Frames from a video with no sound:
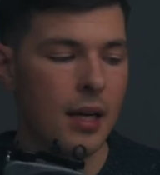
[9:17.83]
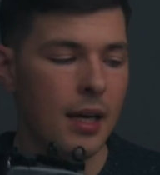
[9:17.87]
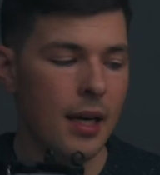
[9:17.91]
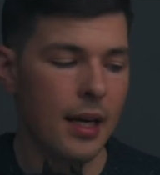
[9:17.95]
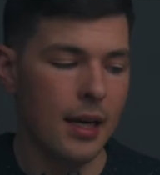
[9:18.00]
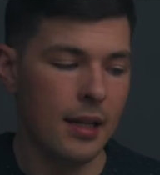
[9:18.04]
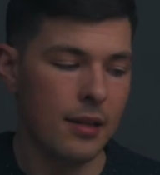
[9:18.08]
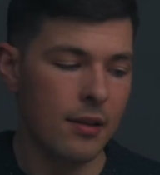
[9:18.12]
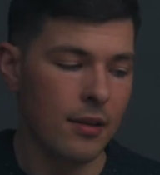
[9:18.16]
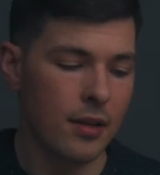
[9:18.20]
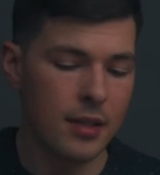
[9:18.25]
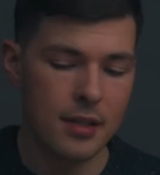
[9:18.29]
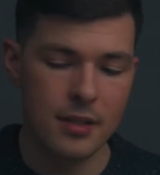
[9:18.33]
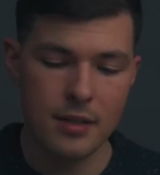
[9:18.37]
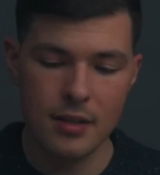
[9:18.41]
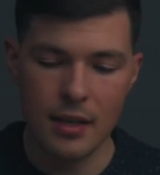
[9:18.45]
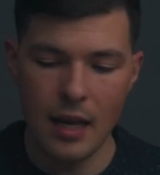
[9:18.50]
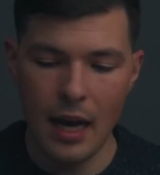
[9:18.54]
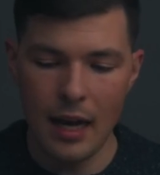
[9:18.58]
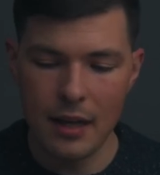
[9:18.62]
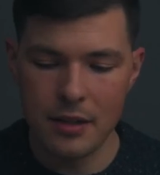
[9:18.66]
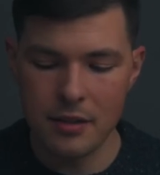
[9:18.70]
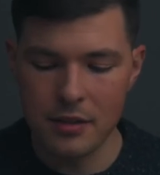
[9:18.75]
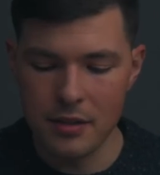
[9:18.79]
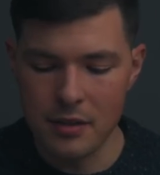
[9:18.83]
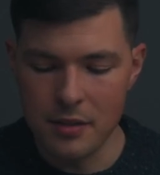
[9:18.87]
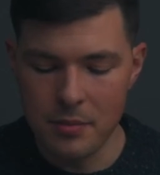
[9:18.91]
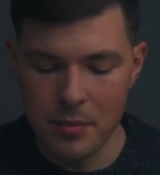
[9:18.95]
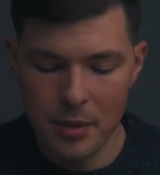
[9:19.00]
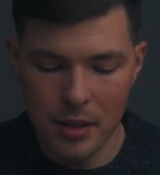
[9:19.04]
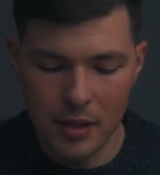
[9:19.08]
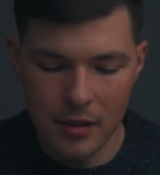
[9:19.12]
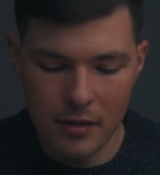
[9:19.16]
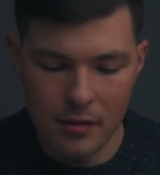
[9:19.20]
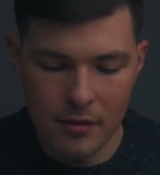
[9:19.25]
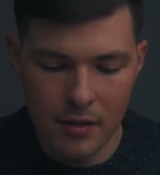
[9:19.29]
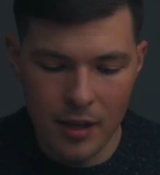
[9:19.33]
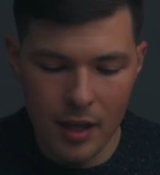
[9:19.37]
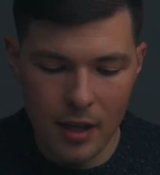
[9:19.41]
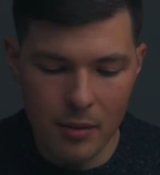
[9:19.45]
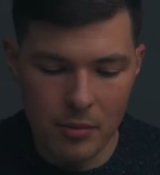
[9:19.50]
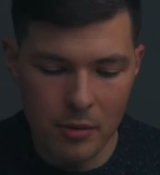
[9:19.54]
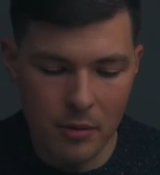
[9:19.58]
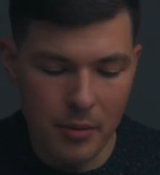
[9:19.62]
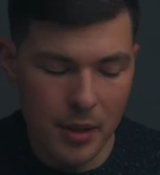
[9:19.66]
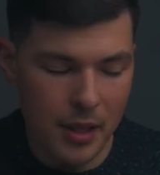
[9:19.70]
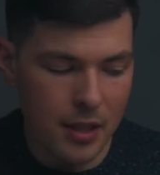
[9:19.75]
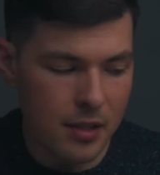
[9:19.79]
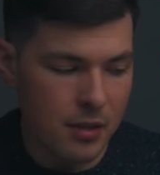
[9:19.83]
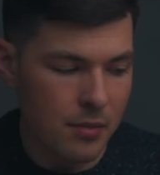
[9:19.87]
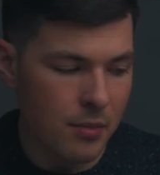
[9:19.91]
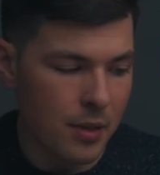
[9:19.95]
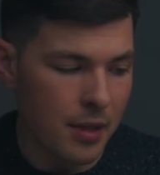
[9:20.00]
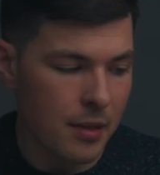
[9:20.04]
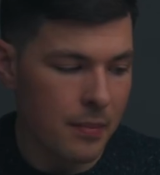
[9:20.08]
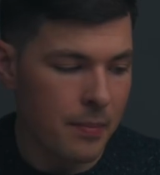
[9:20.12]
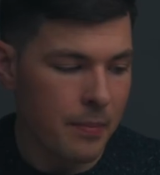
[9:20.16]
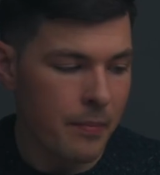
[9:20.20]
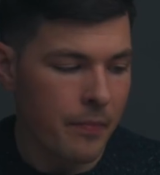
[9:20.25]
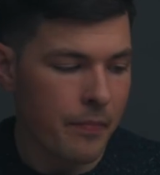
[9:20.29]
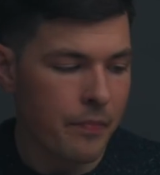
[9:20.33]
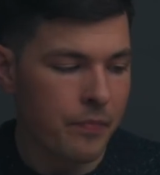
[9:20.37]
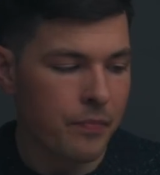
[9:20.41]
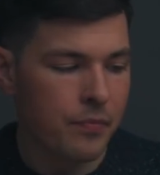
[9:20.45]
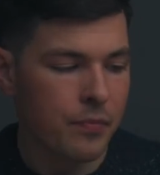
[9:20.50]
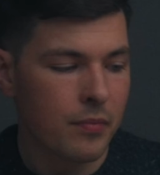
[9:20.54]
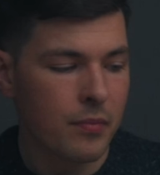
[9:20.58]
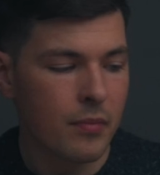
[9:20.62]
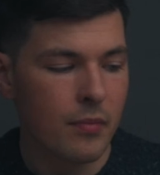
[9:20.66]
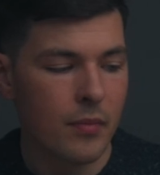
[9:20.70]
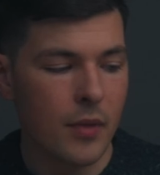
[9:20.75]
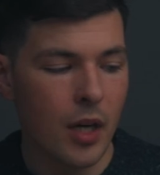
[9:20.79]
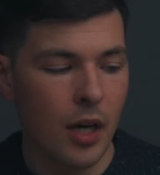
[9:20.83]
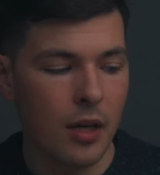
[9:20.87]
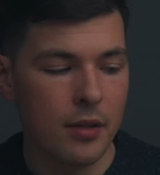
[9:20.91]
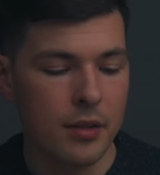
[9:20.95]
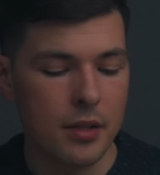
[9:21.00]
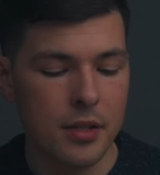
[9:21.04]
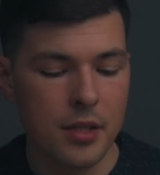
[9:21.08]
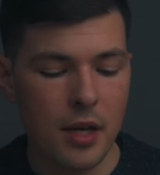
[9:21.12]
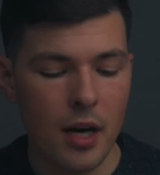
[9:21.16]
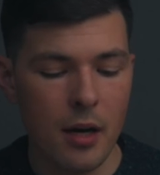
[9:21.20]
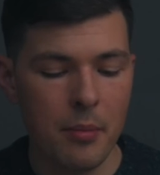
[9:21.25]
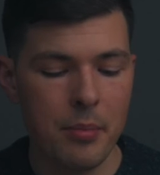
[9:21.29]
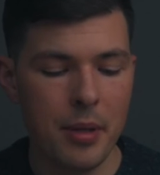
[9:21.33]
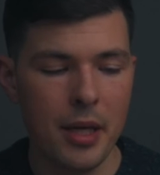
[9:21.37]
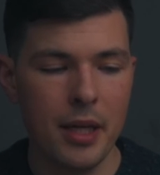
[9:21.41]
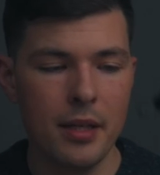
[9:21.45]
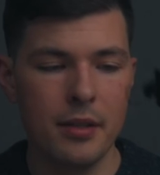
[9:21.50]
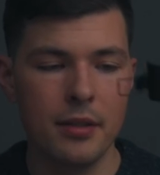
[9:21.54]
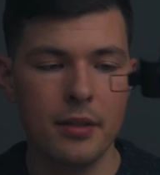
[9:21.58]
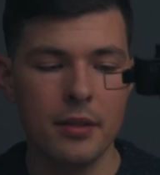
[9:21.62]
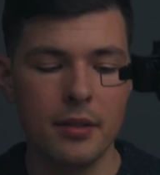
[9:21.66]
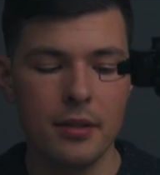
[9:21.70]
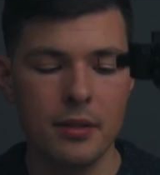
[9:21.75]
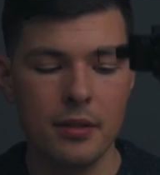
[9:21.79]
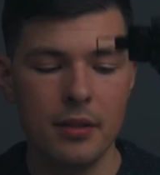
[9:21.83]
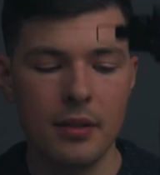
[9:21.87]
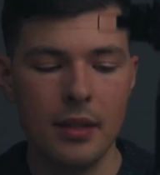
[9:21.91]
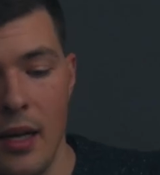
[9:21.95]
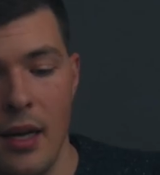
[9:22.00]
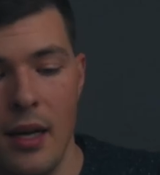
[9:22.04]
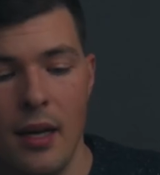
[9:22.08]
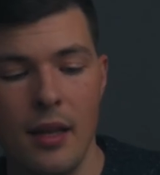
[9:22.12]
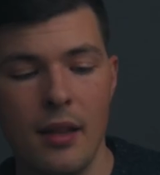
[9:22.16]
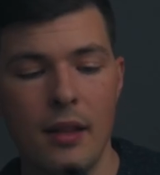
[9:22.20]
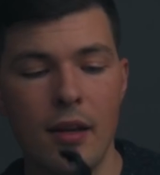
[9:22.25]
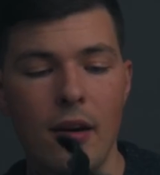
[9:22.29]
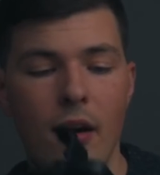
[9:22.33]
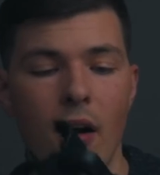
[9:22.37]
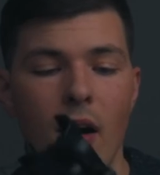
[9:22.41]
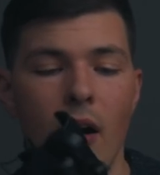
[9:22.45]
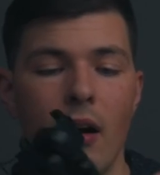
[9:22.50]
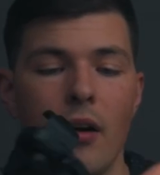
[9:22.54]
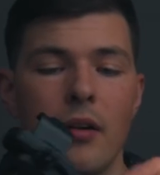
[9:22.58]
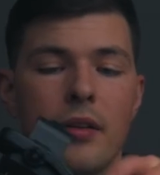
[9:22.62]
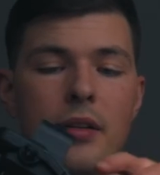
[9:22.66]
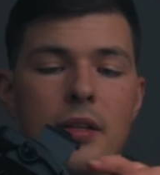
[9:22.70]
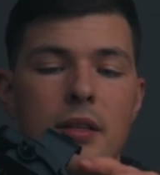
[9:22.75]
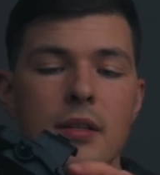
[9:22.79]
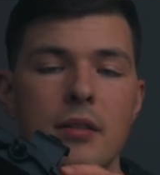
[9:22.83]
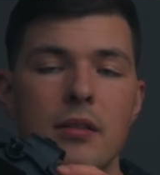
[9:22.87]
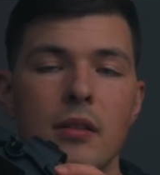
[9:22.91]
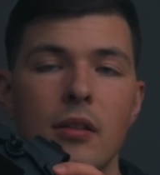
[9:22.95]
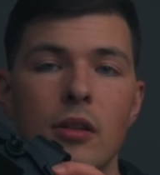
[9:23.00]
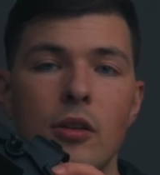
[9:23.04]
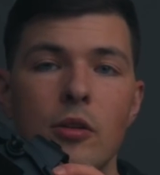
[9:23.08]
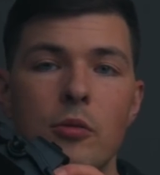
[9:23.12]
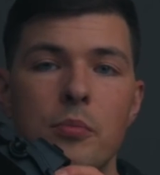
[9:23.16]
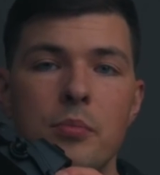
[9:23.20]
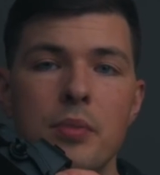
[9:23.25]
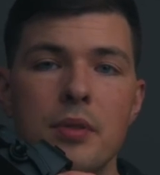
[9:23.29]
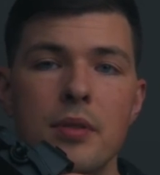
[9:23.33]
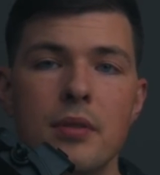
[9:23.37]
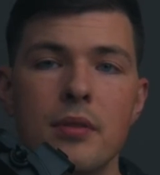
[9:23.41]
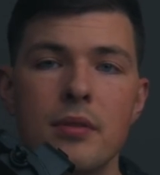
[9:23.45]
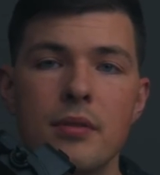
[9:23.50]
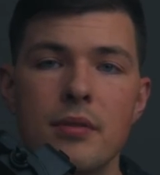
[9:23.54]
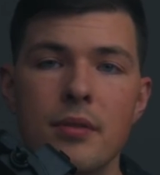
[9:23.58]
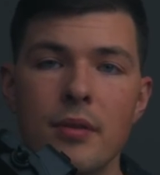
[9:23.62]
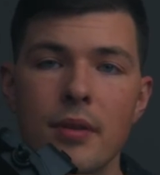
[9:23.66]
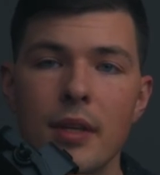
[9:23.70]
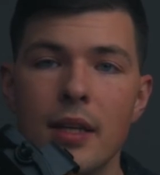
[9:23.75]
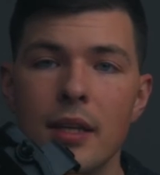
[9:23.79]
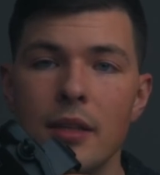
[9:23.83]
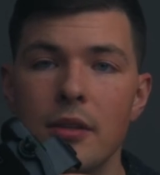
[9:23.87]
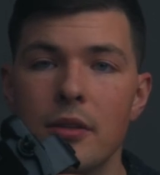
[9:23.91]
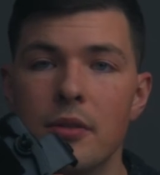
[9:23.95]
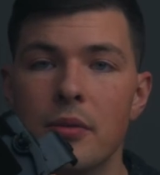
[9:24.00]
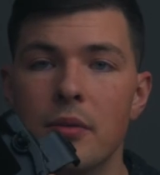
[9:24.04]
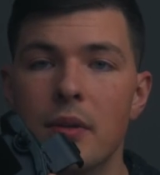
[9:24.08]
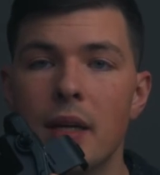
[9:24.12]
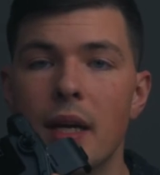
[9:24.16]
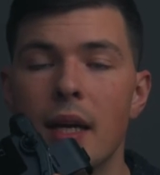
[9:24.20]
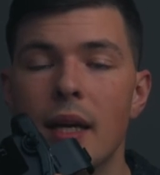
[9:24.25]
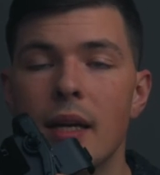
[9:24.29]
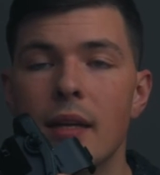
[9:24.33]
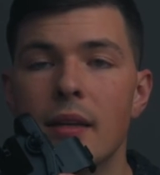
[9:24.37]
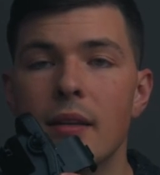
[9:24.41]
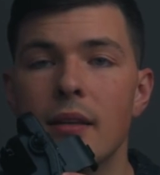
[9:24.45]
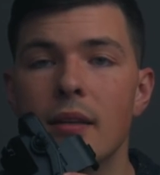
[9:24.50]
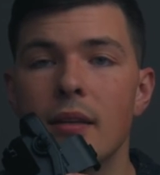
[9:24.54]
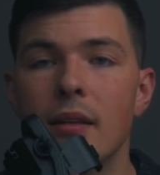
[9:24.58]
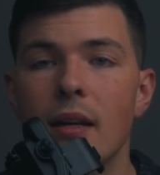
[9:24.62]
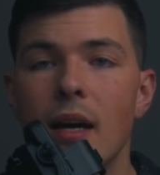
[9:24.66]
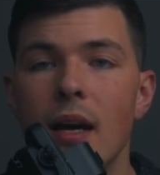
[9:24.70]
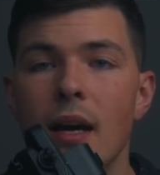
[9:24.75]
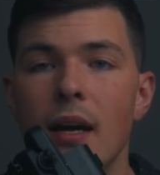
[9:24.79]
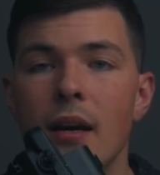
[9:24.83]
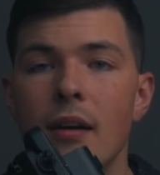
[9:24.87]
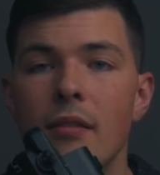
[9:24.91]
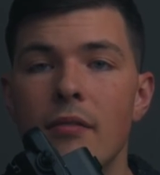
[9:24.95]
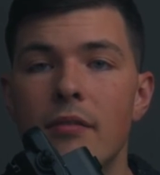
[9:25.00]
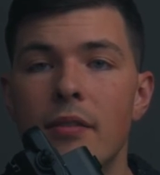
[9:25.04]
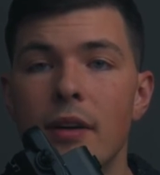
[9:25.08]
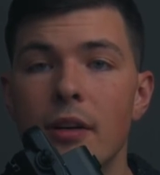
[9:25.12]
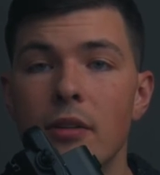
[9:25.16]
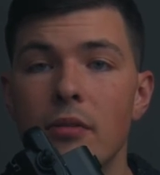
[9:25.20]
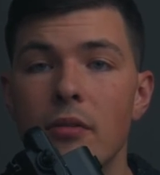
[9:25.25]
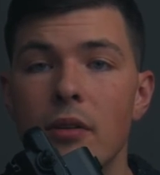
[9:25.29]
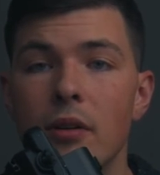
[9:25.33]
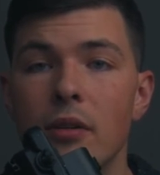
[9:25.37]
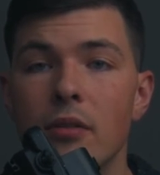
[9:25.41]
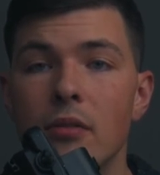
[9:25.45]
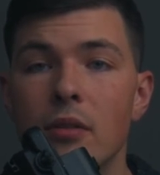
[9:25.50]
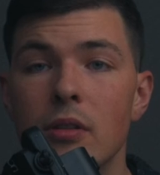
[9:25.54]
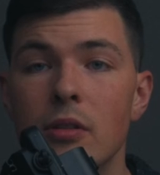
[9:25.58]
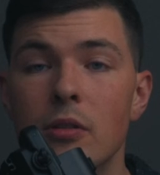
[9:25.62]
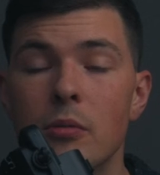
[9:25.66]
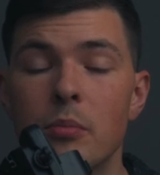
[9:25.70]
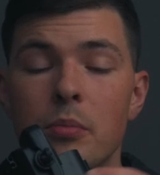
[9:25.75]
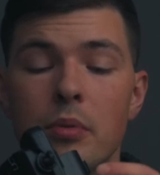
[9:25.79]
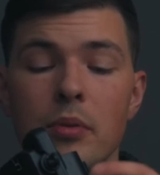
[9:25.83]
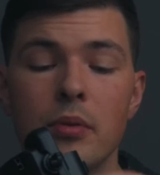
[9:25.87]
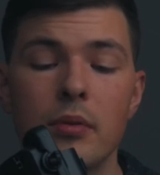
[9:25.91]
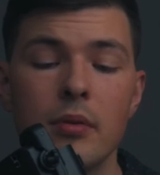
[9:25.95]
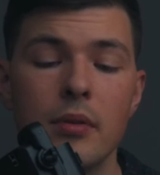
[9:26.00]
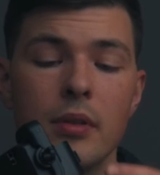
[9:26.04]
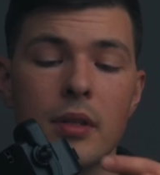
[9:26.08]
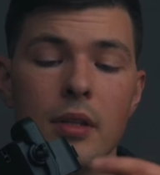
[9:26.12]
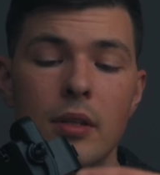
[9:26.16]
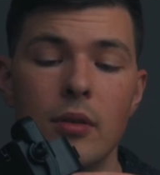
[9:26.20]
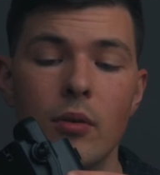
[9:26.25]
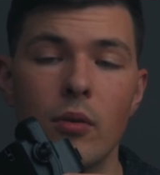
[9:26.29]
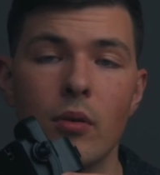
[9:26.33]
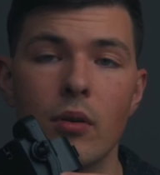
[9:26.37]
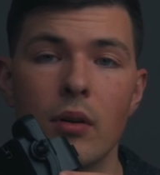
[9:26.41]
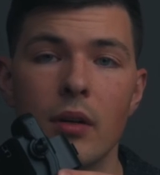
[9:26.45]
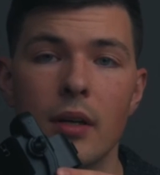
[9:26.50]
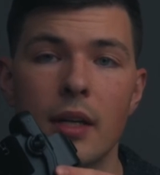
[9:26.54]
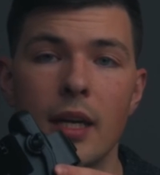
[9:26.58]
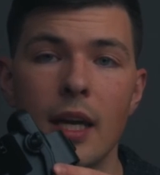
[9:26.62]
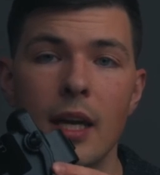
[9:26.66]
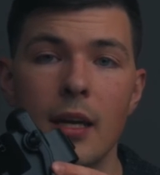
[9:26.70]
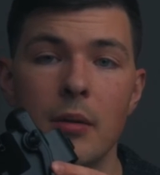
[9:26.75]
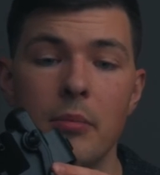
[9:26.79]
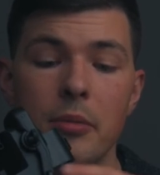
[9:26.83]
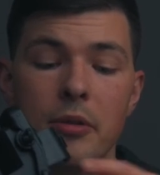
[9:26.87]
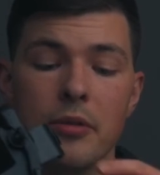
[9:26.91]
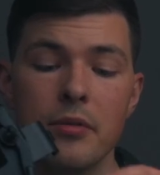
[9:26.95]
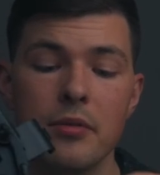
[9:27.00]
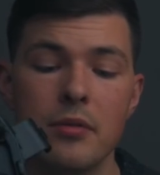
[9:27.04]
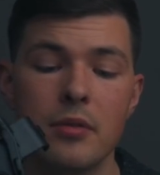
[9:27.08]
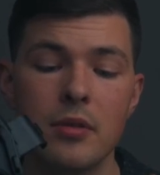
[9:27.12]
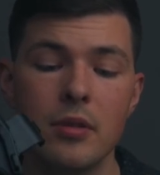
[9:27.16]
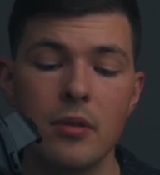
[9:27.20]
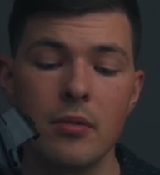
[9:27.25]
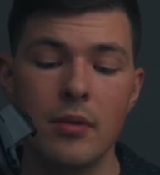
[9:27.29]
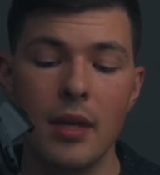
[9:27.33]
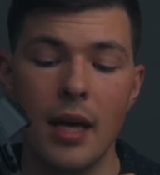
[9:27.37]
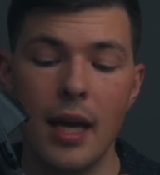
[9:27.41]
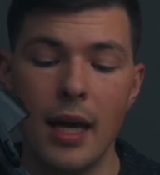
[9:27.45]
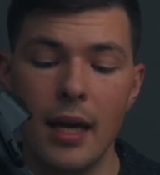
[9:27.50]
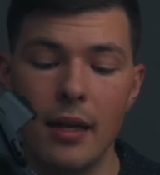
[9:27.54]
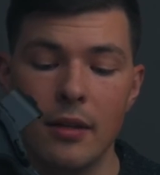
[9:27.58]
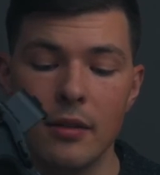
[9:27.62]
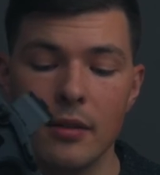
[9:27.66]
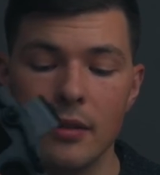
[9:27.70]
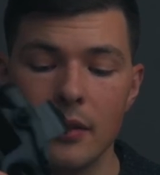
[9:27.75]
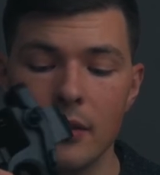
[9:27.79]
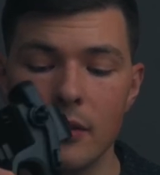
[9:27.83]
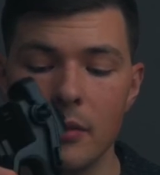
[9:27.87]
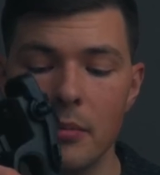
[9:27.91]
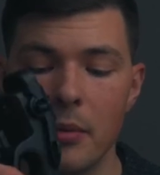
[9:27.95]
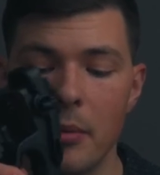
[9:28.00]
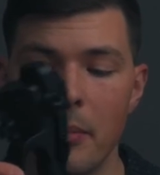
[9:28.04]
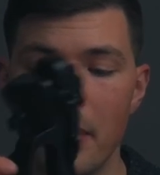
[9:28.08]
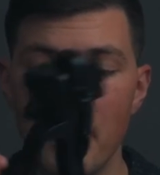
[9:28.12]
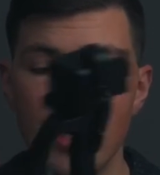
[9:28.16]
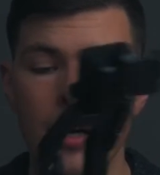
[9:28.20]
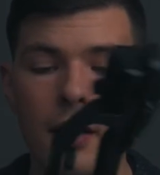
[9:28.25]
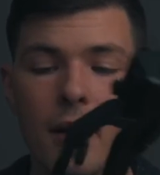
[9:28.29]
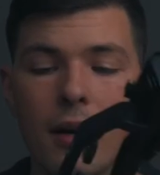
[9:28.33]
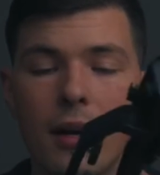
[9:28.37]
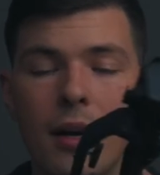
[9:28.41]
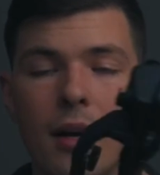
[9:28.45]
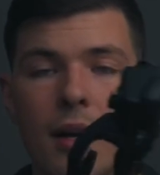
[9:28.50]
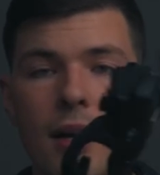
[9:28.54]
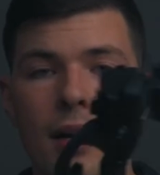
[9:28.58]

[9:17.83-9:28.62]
And there is actually, speaking of cable management, on the top handle, there are these loops so that you can Velcro loop your cables to the handle a little bit better.